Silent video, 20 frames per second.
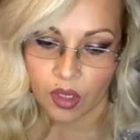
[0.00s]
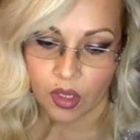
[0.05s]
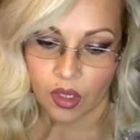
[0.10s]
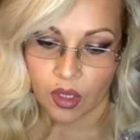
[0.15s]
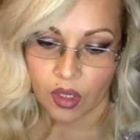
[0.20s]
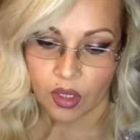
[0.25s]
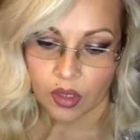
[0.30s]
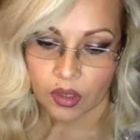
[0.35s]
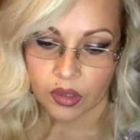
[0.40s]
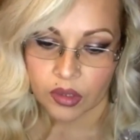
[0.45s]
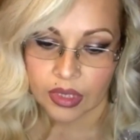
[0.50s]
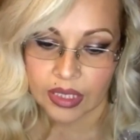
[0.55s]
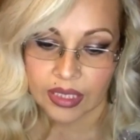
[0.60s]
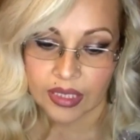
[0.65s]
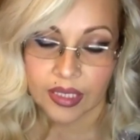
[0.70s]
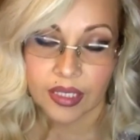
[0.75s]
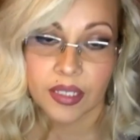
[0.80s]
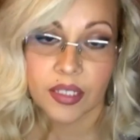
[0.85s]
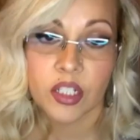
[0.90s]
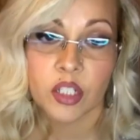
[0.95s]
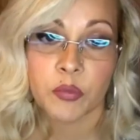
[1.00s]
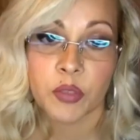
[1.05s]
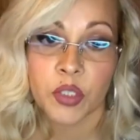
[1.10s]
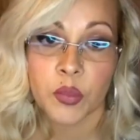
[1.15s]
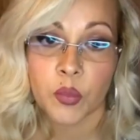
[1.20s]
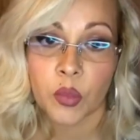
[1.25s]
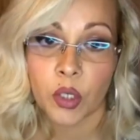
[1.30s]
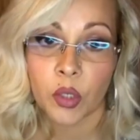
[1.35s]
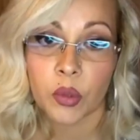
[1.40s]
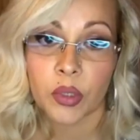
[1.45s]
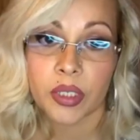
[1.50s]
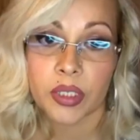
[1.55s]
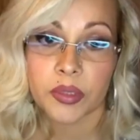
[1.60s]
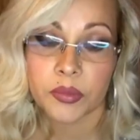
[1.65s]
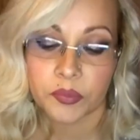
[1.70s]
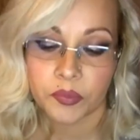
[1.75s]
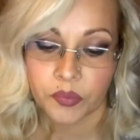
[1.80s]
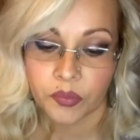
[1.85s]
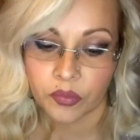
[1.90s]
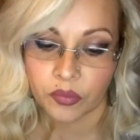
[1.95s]
The system is broken.
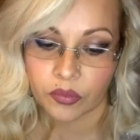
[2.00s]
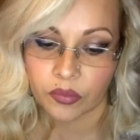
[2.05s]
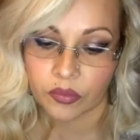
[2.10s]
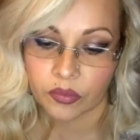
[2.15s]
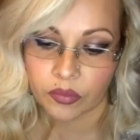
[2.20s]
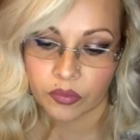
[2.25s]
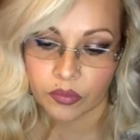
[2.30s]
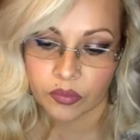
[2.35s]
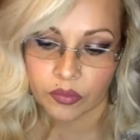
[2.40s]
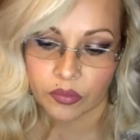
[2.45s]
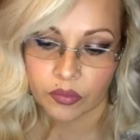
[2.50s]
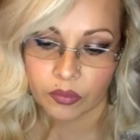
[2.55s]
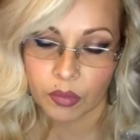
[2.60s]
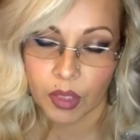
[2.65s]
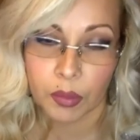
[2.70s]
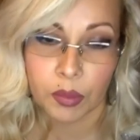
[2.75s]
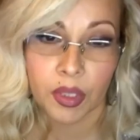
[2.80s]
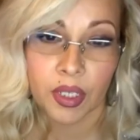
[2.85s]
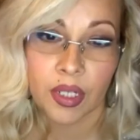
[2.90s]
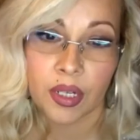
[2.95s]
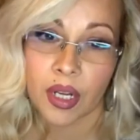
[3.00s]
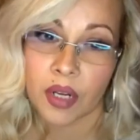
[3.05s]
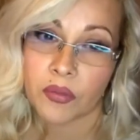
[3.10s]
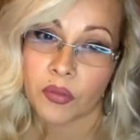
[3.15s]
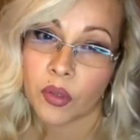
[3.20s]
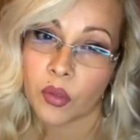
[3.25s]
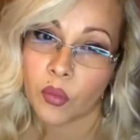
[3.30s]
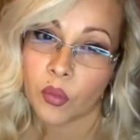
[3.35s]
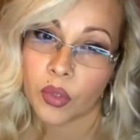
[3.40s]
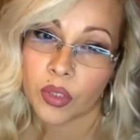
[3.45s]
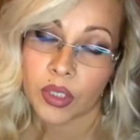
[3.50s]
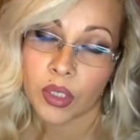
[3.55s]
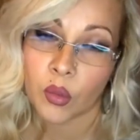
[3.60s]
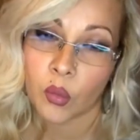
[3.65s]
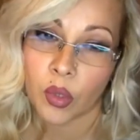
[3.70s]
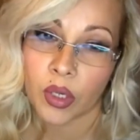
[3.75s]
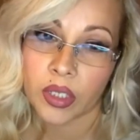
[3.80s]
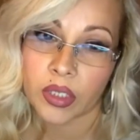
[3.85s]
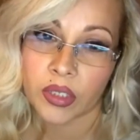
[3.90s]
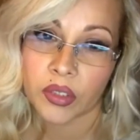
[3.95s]
Maybe it never really worked in
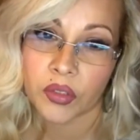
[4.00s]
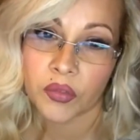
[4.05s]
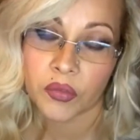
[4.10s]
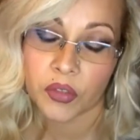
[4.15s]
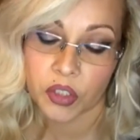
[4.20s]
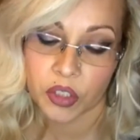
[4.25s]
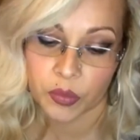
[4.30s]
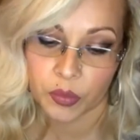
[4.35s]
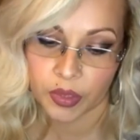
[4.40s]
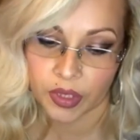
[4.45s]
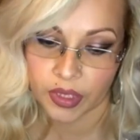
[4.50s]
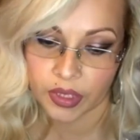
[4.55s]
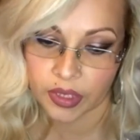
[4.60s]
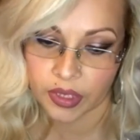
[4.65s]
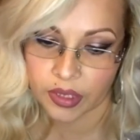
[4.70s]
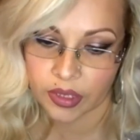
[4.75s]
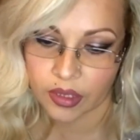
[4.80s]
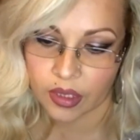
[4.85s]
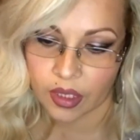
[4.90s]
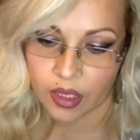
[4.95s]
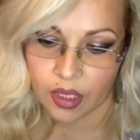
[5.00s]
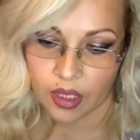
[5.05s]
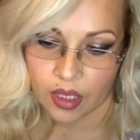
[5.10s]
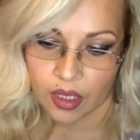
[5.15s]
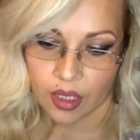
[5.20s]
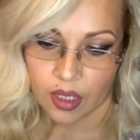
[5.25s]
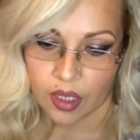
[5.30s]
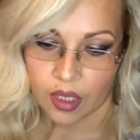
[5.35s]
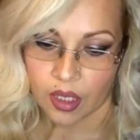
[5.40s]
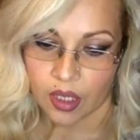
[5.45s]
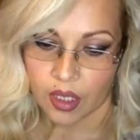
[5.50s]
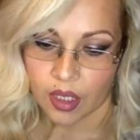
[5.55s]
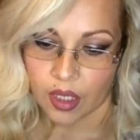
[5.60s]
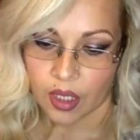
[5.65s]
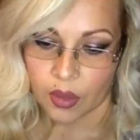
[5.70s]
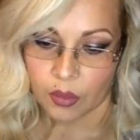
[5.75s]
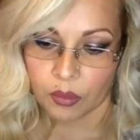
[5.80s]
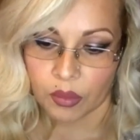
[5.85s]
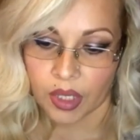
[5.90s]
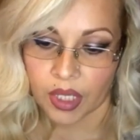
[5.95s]
the first place.
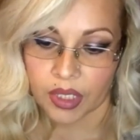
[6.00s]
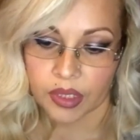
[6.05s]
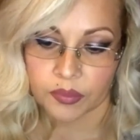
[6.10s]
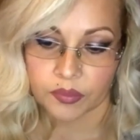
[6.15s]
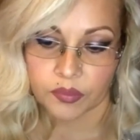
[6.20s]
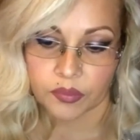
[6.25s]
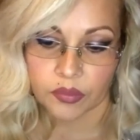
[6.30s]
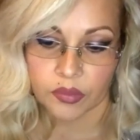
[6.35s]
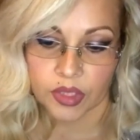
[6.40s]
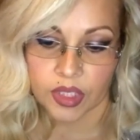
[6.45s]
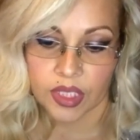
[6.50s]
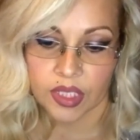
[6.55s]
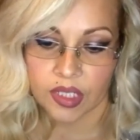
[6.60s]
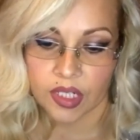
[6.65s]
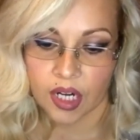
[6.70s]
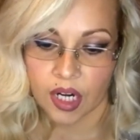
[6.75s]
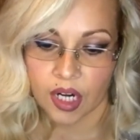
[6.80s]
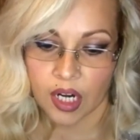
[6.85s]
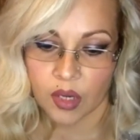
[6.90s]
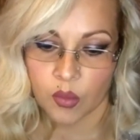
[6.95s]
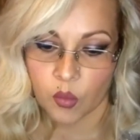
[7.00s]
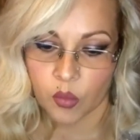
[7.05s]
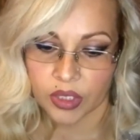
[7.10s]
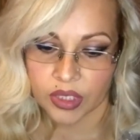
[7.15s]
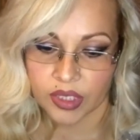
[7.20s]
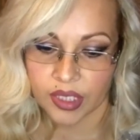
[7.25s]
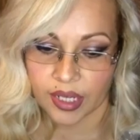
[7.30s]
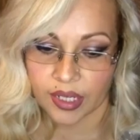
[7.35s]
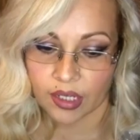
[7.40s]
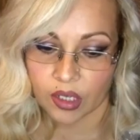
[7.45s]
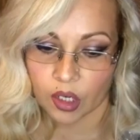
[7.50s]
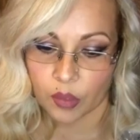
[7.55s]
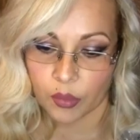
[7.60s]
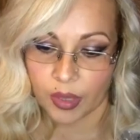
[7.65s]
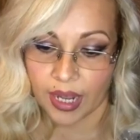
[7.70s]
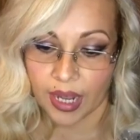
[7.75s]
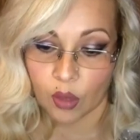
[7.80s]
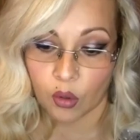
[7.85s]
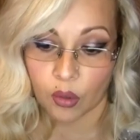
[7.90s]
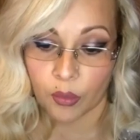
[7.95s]
But it's time we take our power
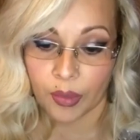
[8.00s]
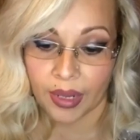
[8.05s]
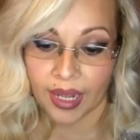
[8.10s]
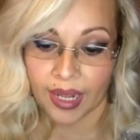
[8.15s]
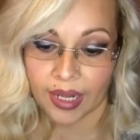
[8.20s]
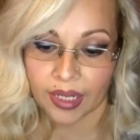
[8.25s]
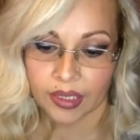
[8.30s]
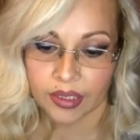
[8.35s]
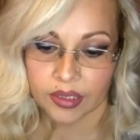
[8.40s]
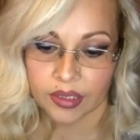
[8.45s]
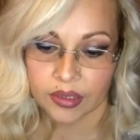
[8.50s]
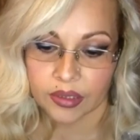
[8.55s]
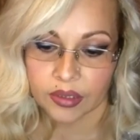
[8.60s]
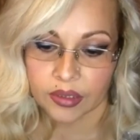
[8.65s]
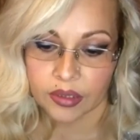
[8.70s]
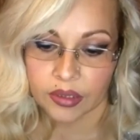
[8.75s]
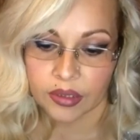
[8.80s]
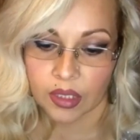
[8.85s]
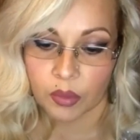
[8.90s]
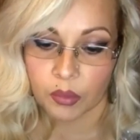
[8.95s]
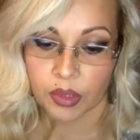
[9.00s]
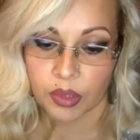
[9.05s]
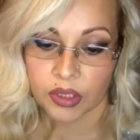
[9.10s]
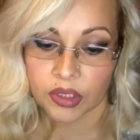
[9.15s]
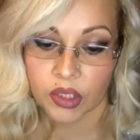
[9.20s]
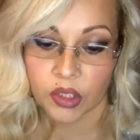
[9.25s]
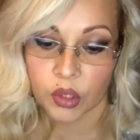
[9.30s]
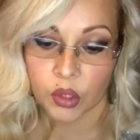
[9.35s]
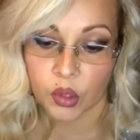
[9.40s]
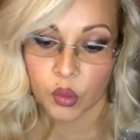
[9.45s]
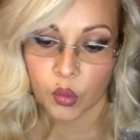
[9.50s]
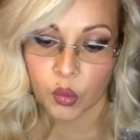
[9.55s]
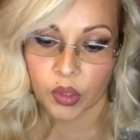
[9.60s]
back and build a new one.